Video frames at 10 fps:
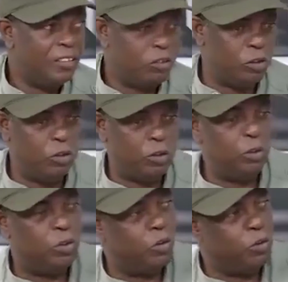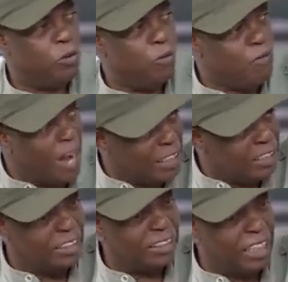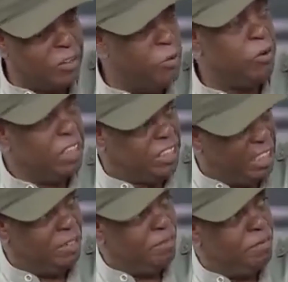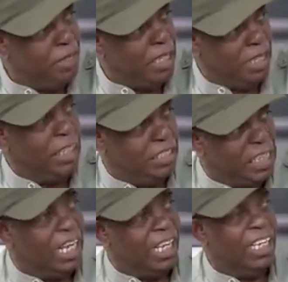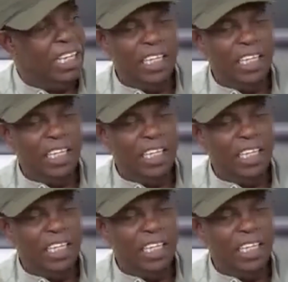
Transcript: to fight the new regime in Niger,